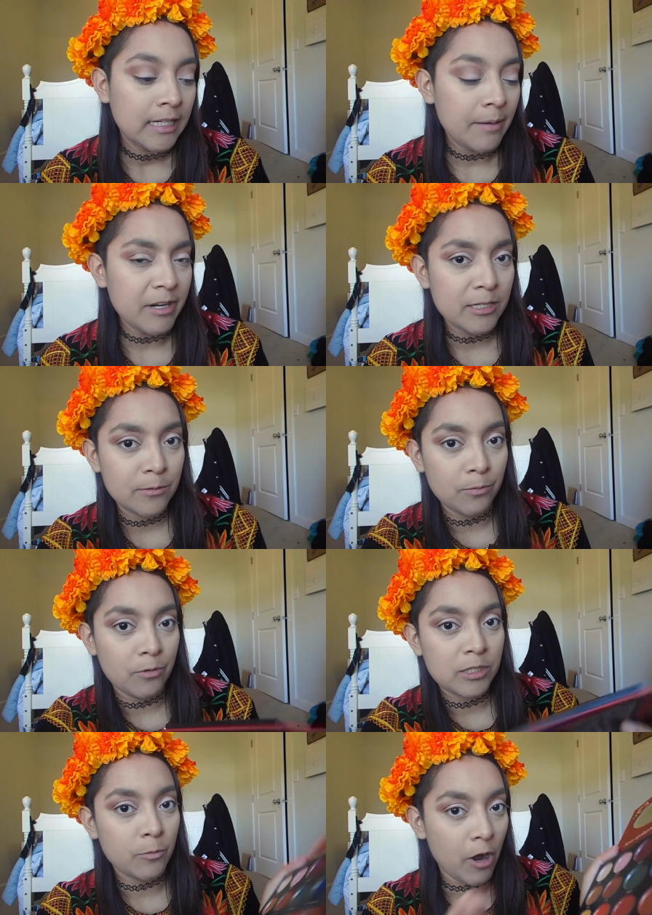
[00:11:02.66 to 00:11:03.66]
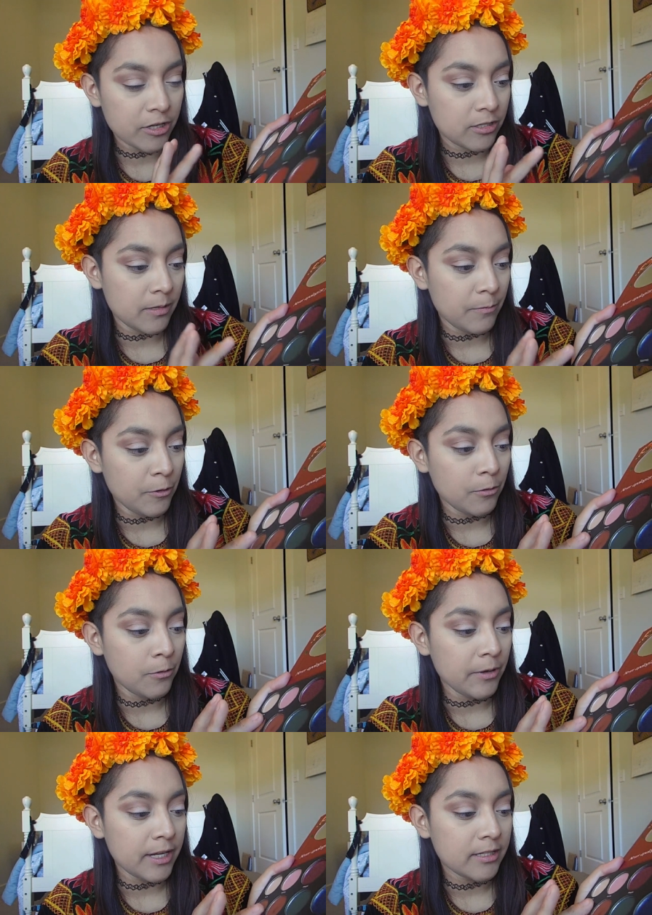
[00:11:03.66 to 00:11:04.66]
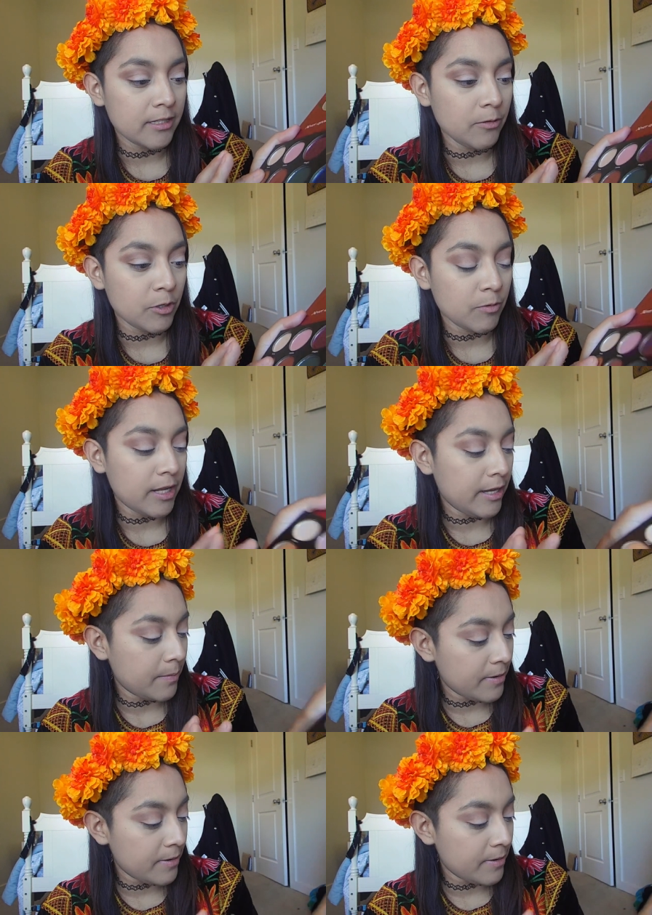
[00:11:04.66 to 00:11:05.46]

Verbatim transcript: I'm gonna swatch them real quick to see which one I like